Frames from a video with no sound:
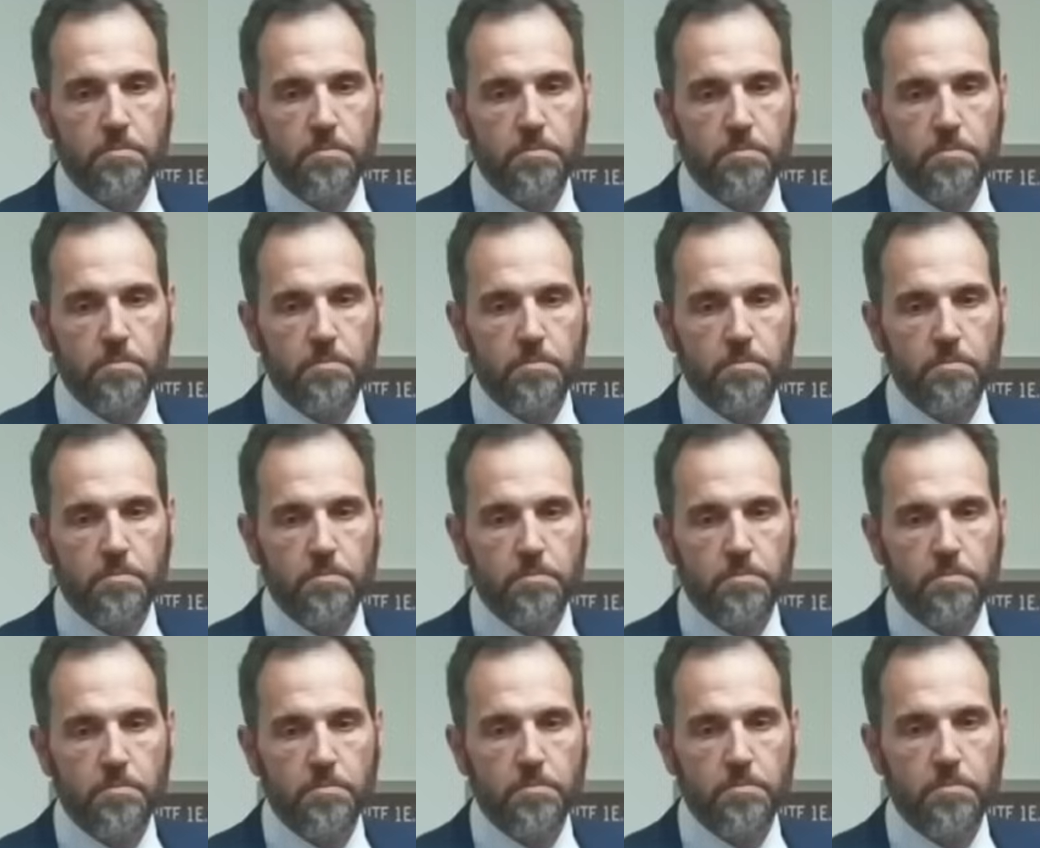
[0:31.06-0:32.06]

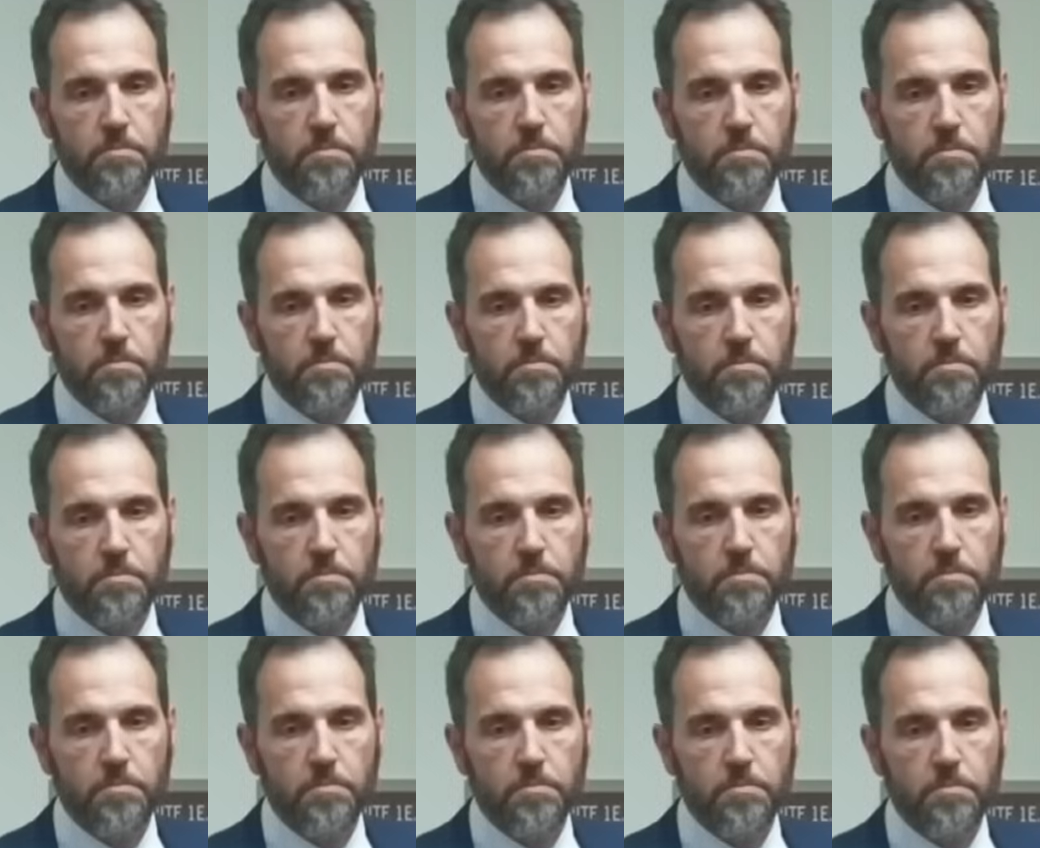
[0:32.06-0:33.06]

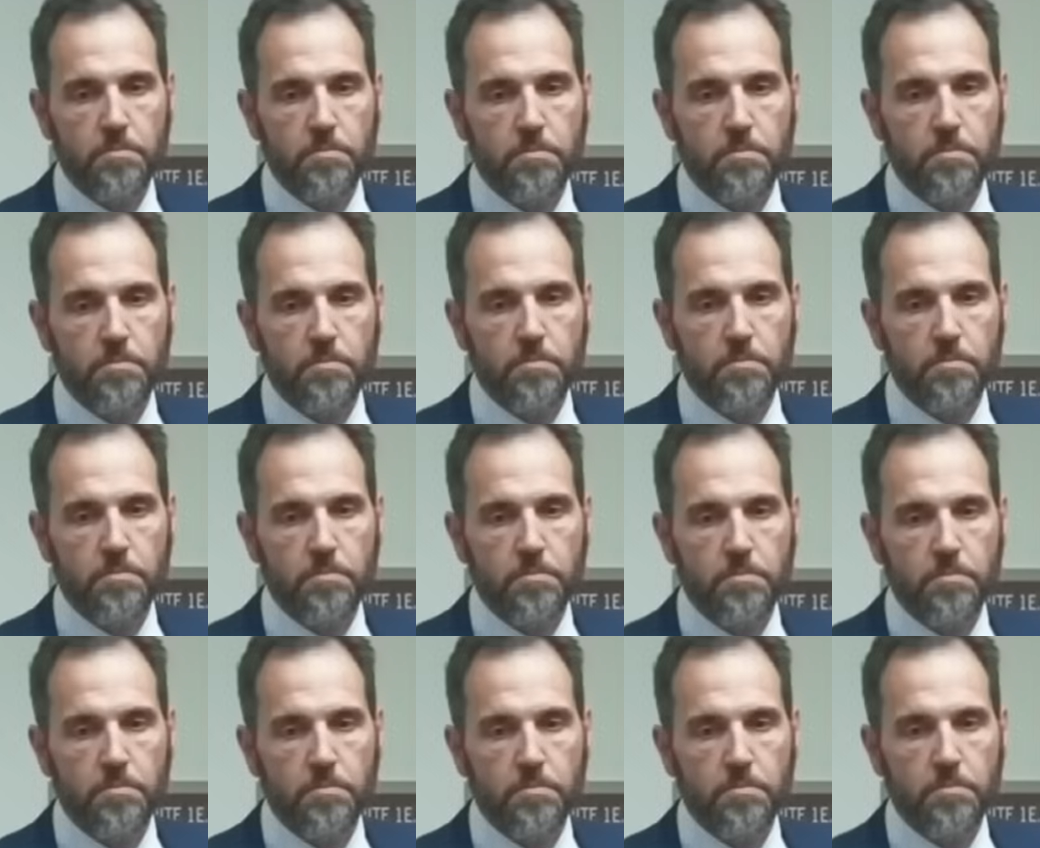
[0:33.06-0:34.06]

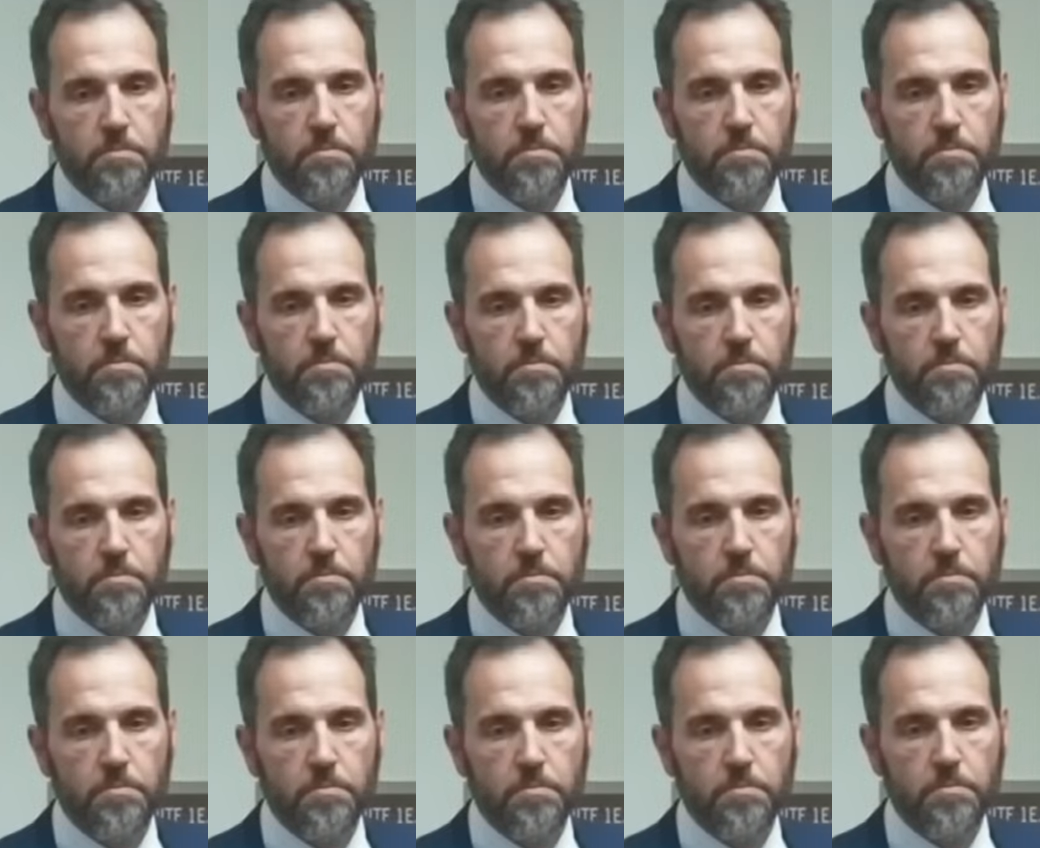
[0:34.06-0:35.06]

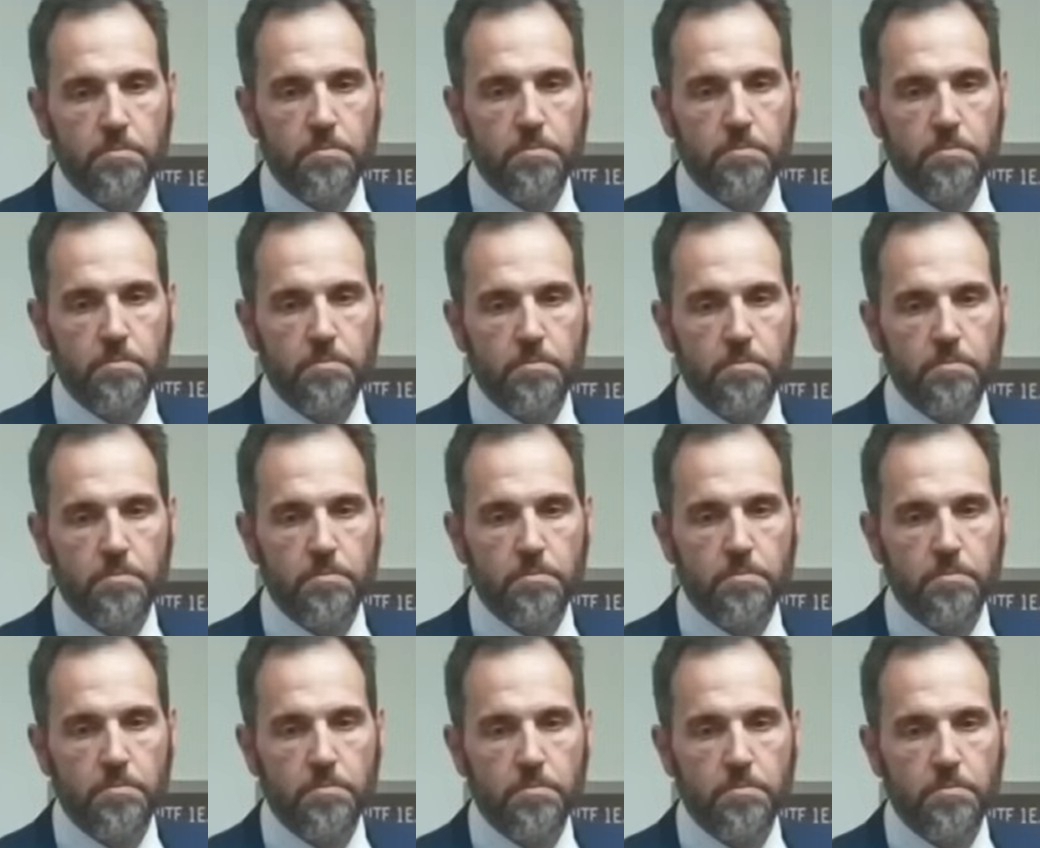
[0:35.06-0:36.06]

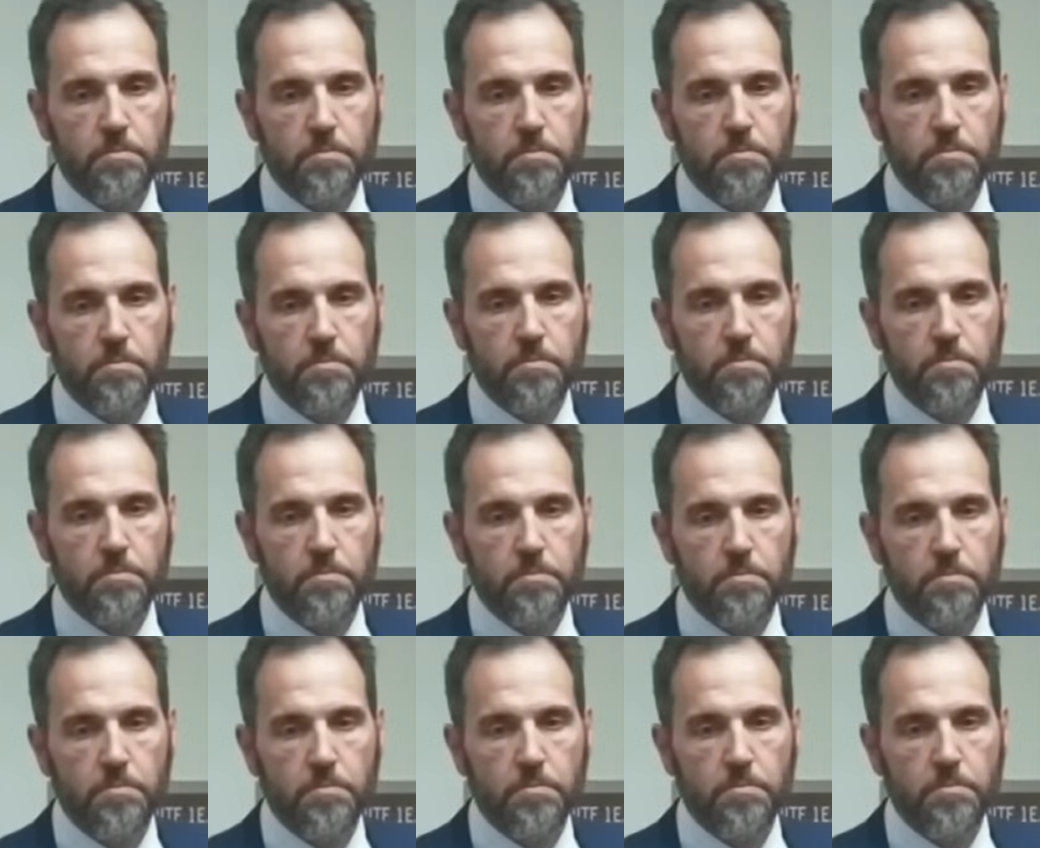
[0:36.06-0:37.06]

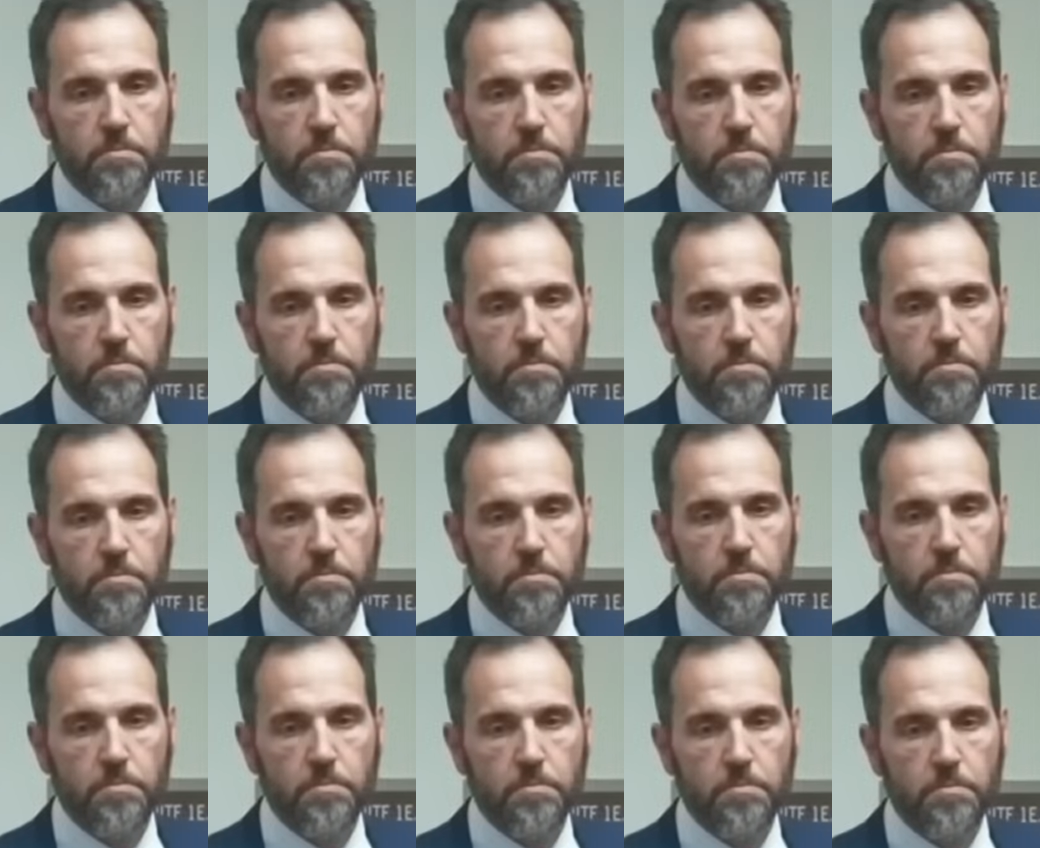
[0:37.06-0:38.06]

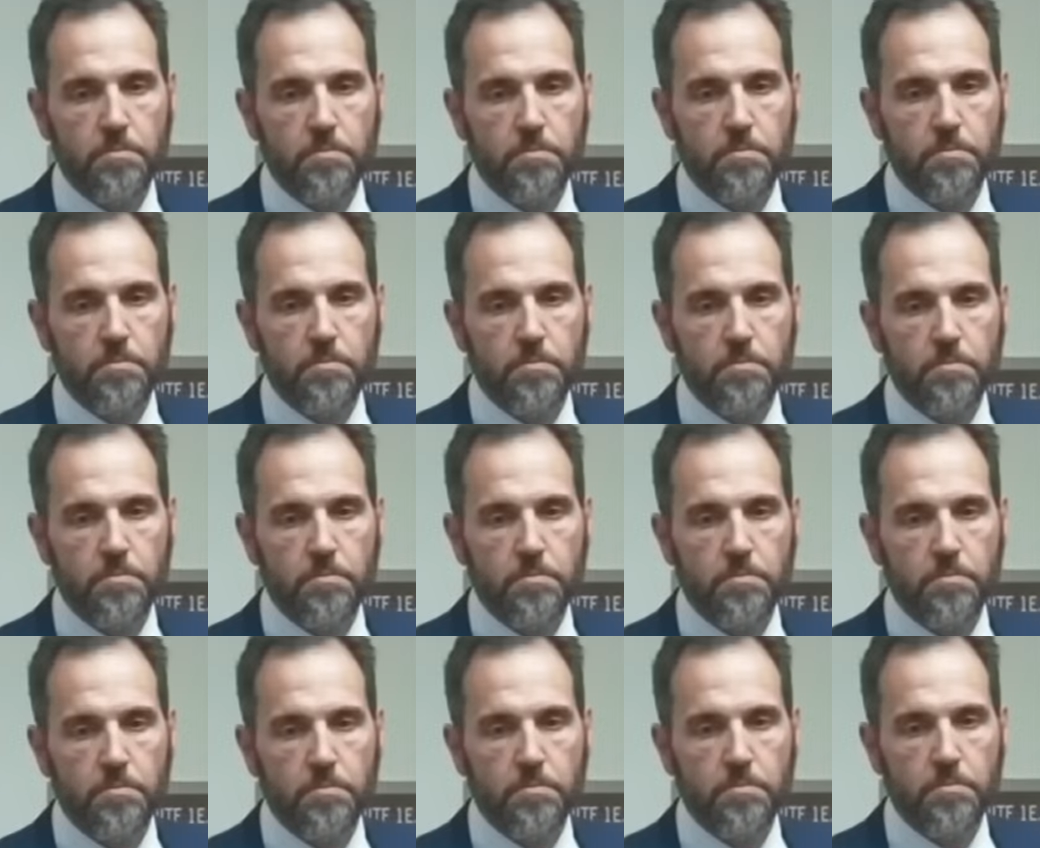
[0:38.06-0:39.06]

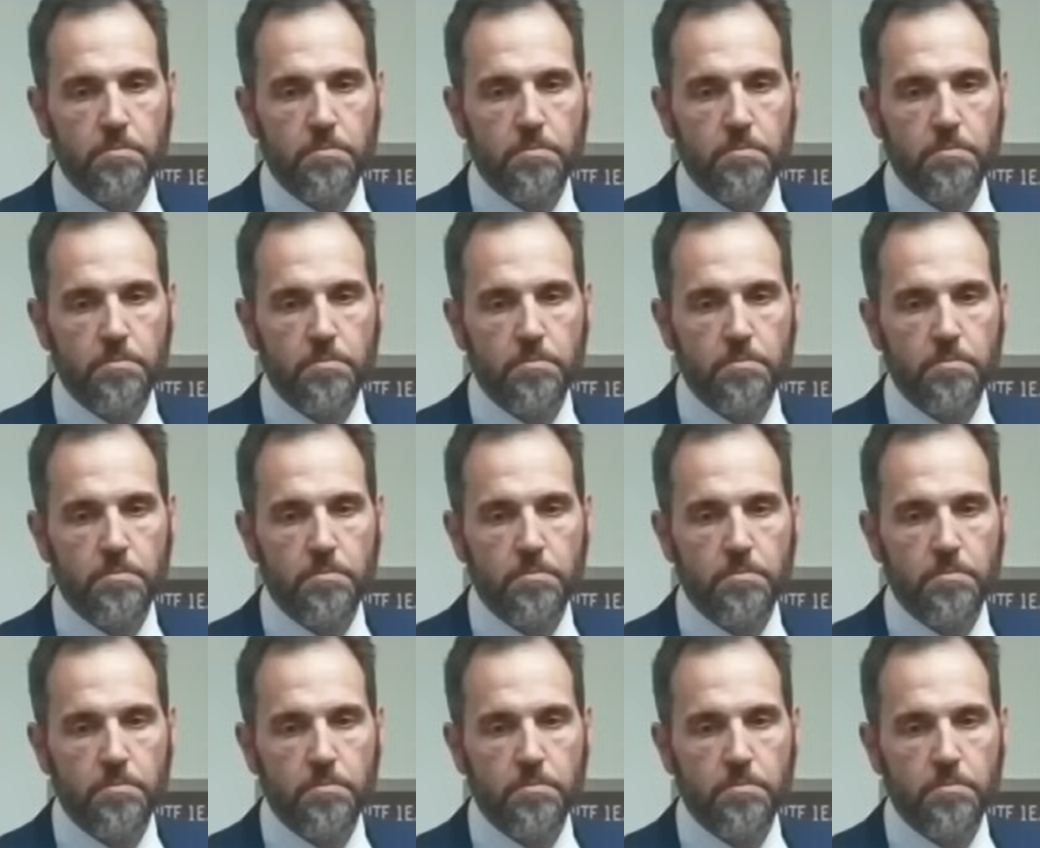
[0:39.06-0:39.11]
The person shown says nothing.